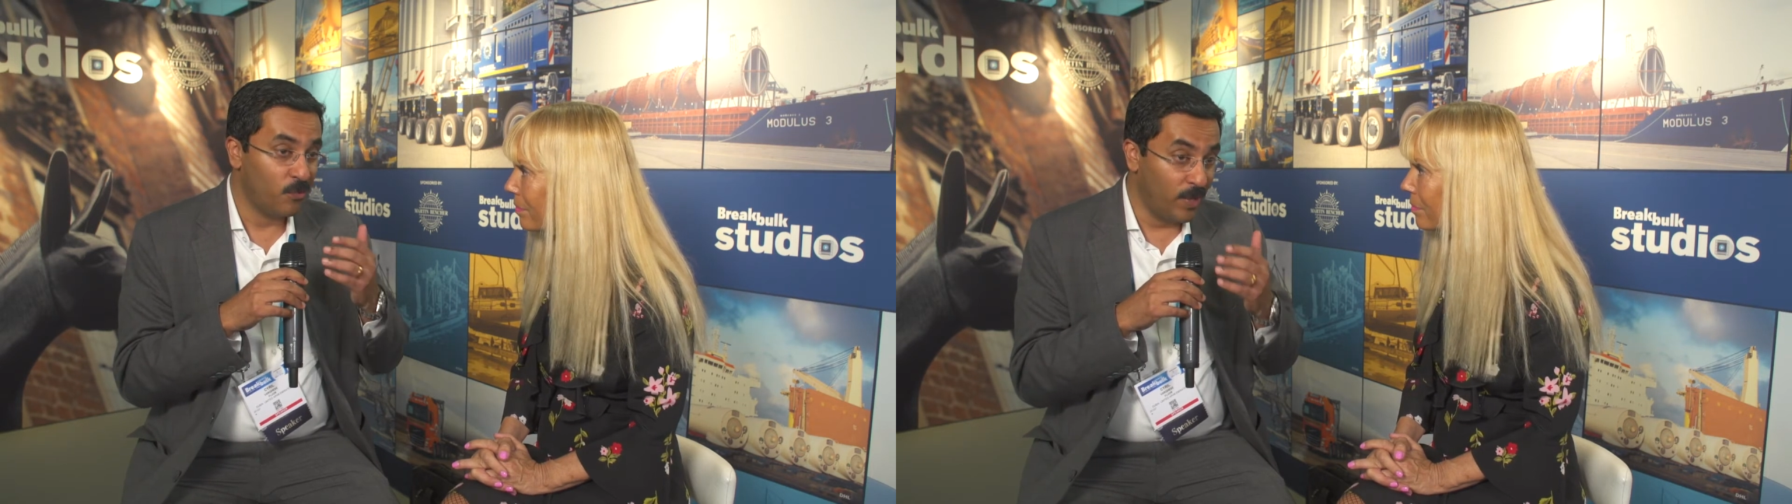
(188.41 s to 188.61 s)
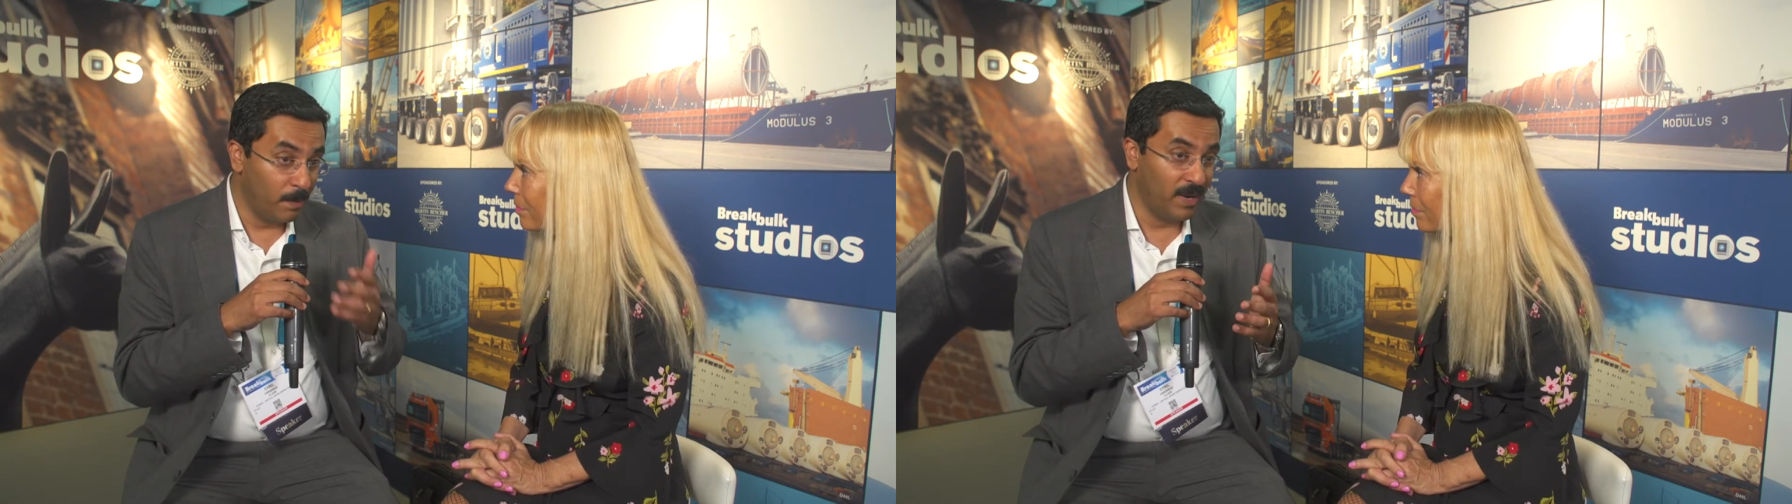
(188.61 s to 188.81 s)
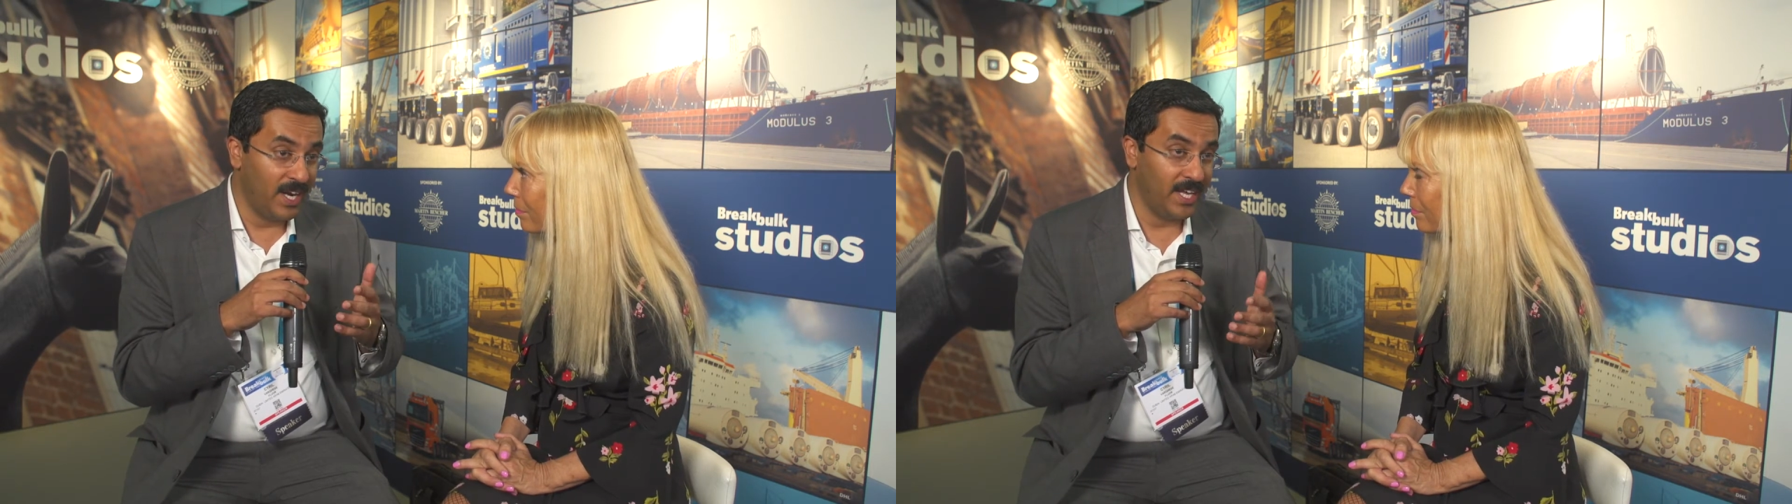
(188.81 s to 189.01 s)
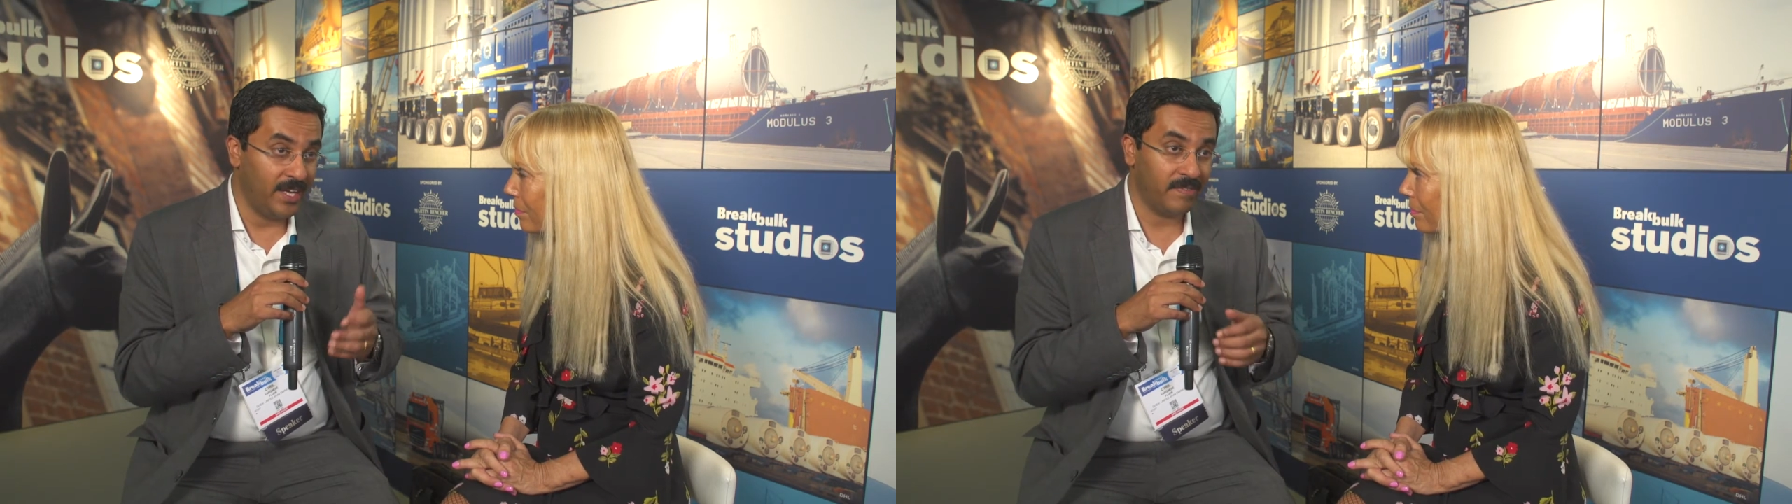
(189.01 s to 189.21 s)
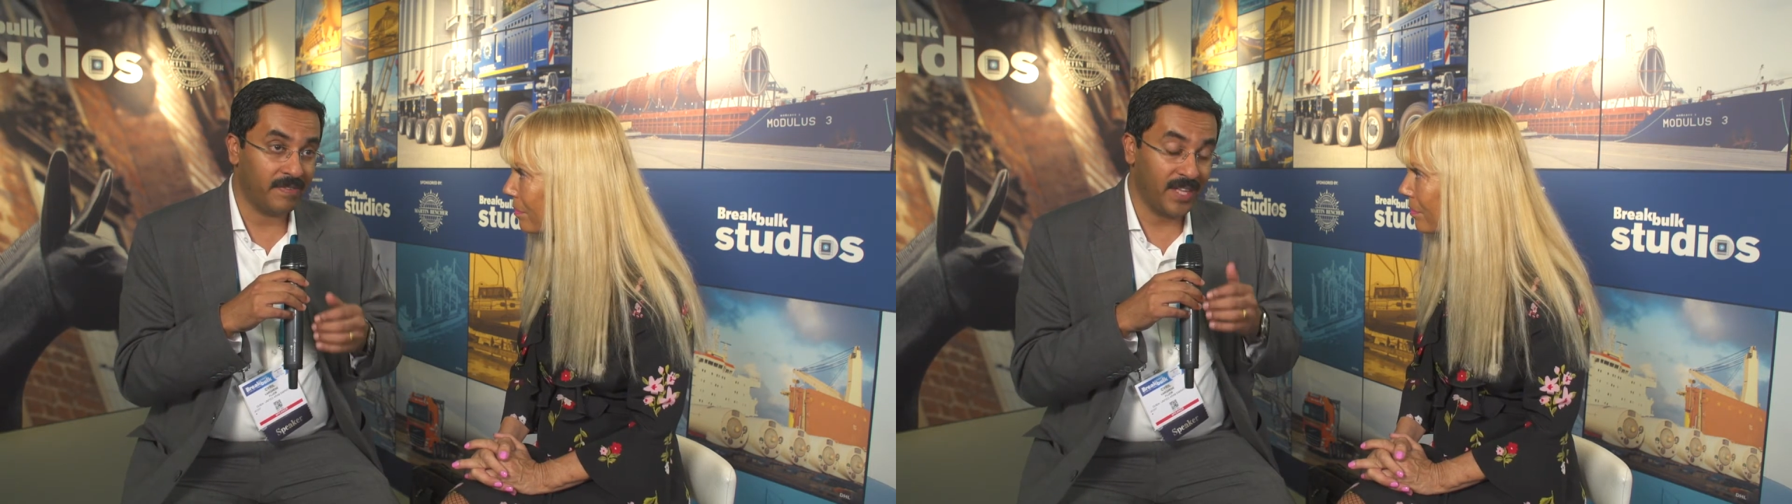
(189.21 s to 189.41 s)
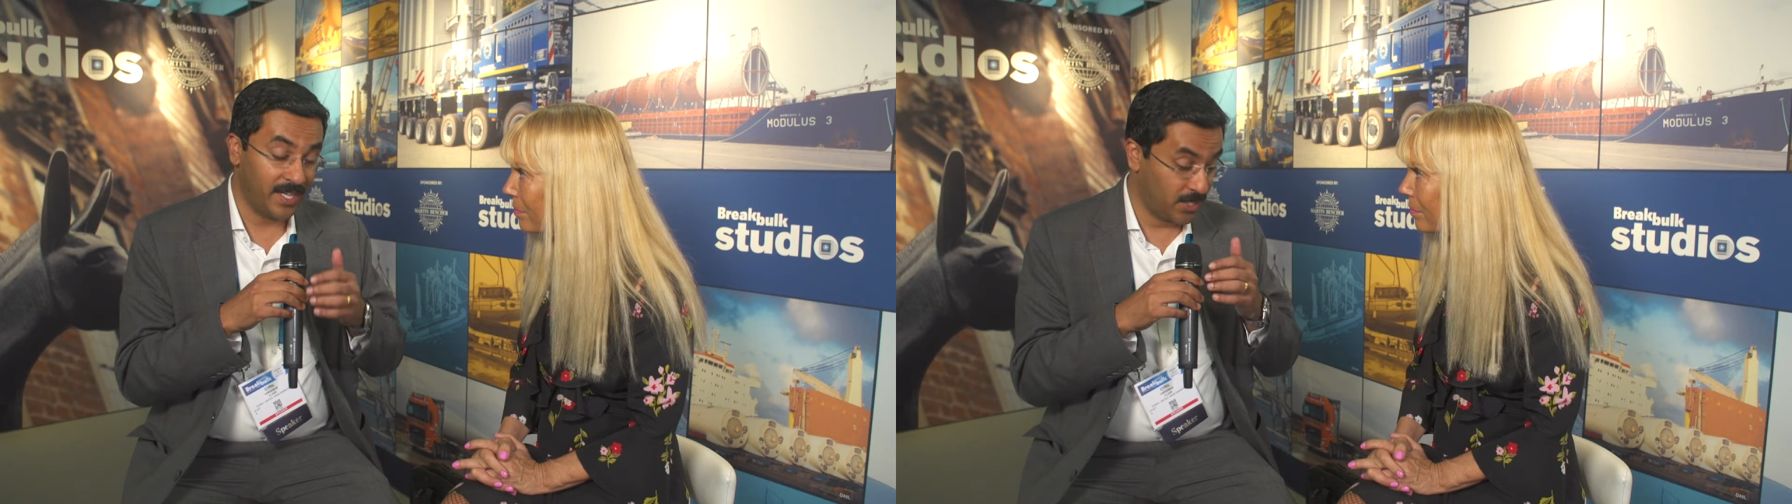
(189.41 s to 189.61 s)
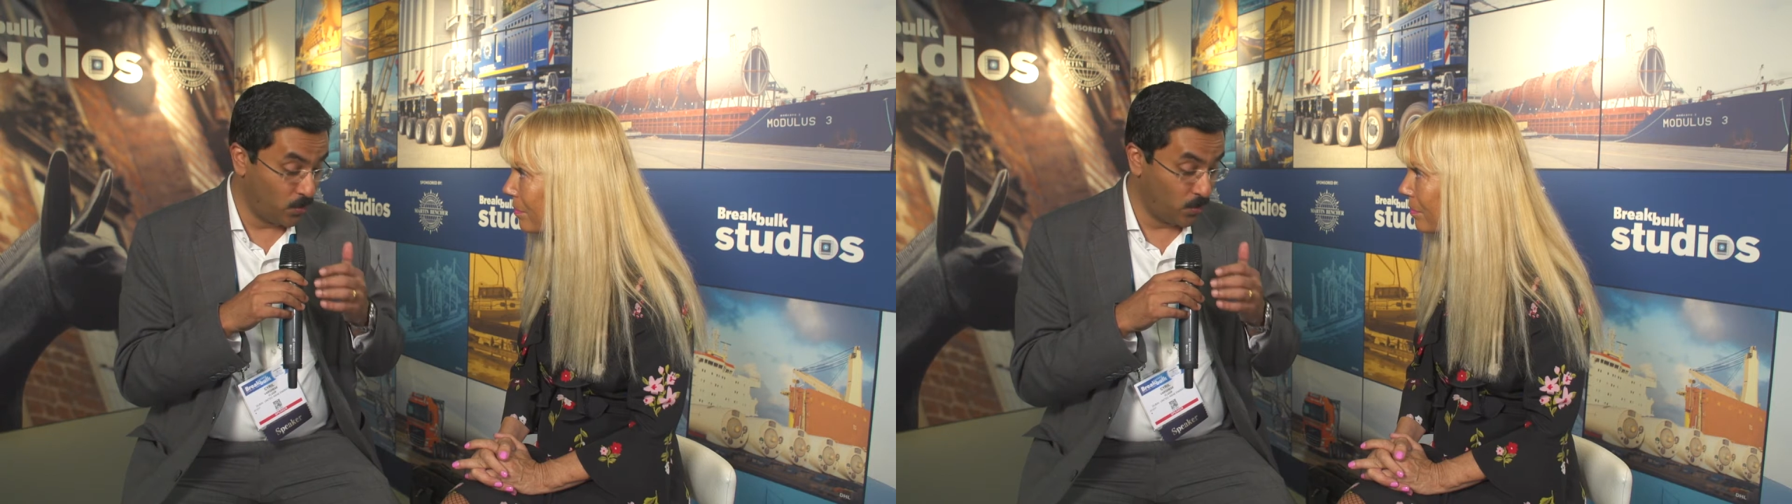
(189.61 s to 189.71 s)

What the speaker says: We believe that it's